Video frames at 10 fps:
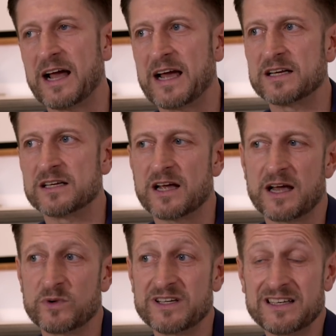And
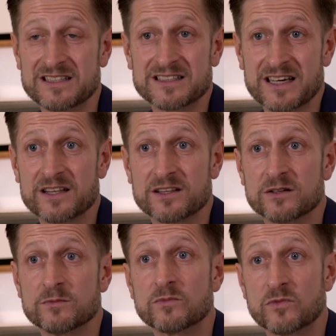we need to get
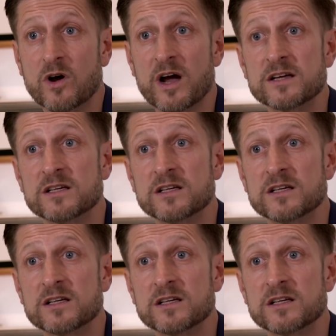them right.